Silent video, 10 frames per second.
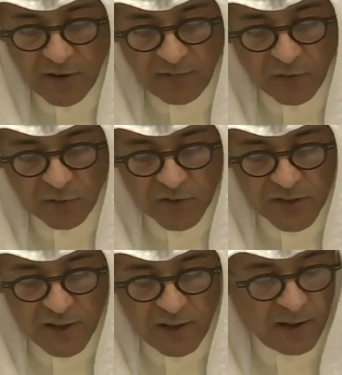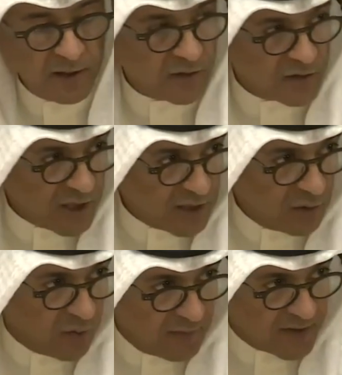which
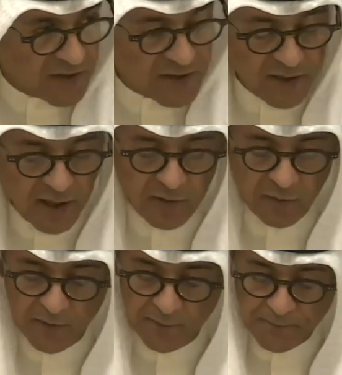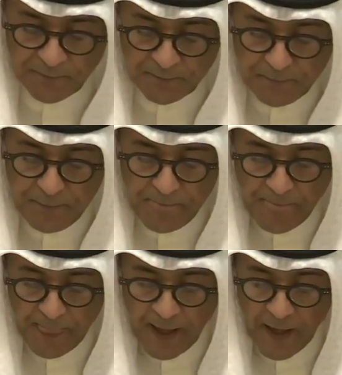reflects the great